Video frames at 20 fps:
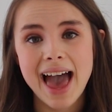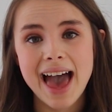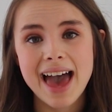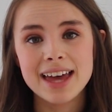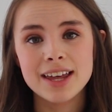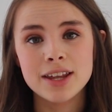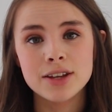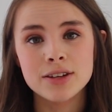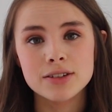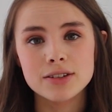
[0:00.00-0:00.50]

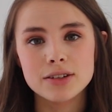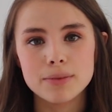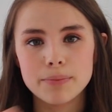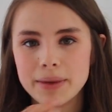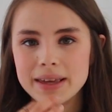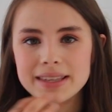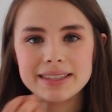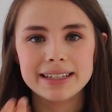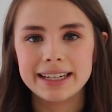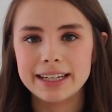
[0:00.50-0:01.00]
and
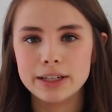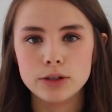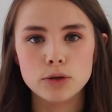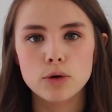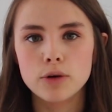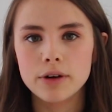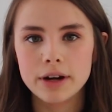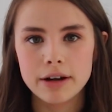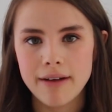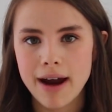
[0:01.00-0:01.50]
basically
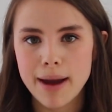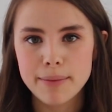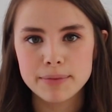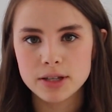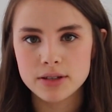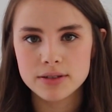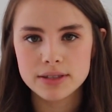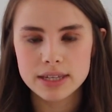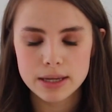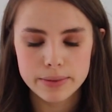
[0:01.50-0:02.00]
nori wrap,
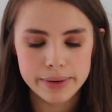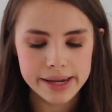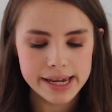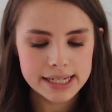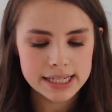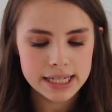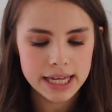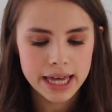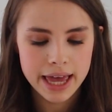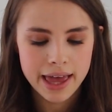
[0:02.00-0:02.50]
so
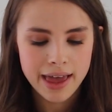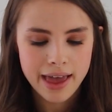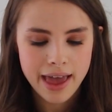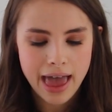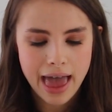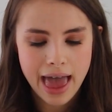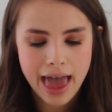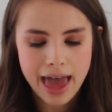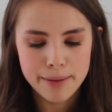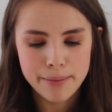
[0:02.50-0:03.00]
seaweed,
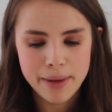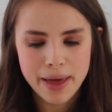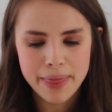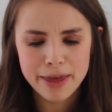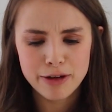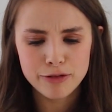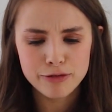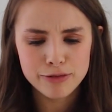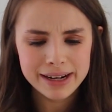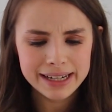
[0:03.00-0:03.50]

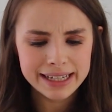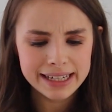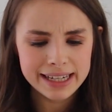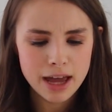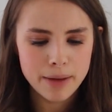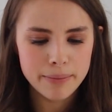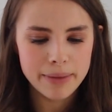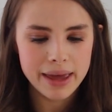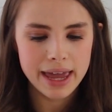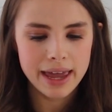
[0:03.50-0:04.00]
and they're really
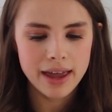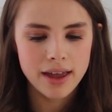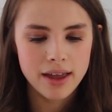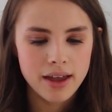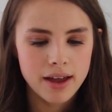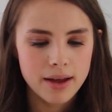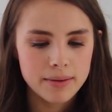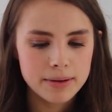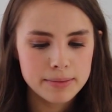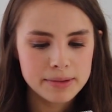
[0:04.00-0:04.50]
yummy.
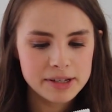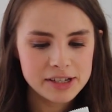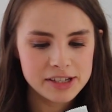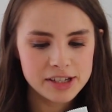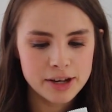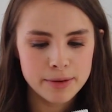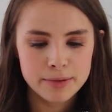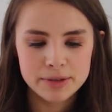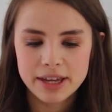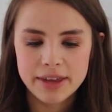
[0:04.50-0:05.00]
Let me
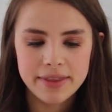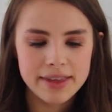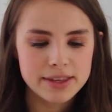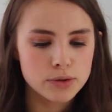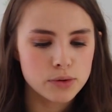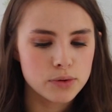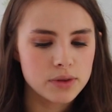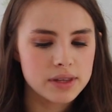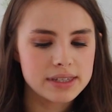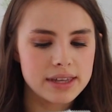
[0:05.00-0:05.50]
just double check
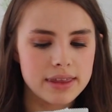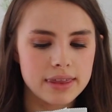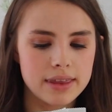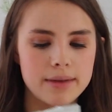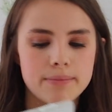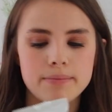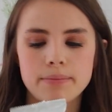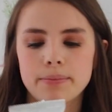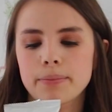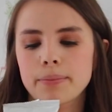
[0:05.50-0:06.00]
that's all that's in
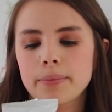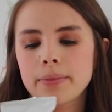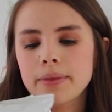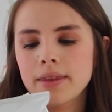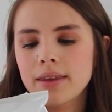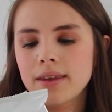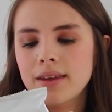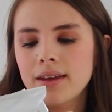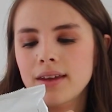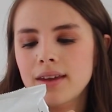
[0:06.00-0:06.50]
them.
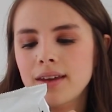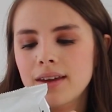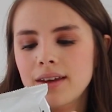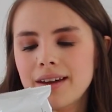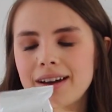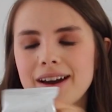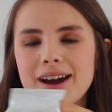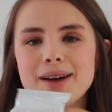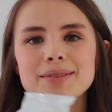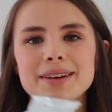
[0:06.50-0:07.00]

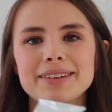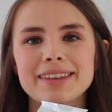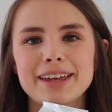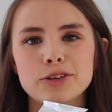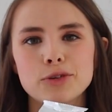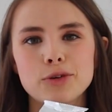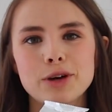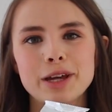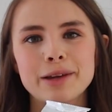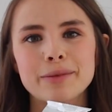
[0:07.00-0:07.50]
I'm like
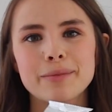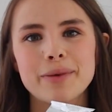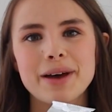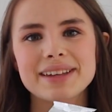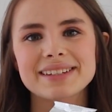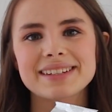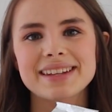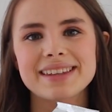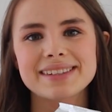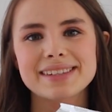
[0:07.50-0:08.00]
that annoying
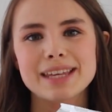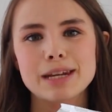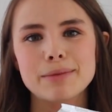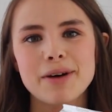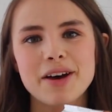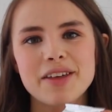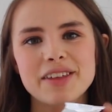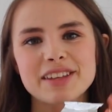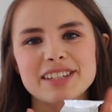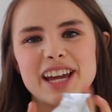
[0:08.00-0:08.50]
person in the
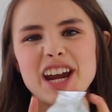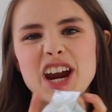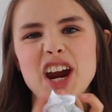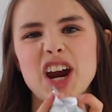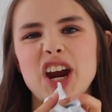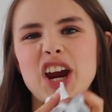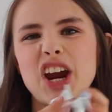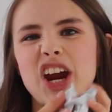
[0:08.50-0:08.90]
cinema that's like,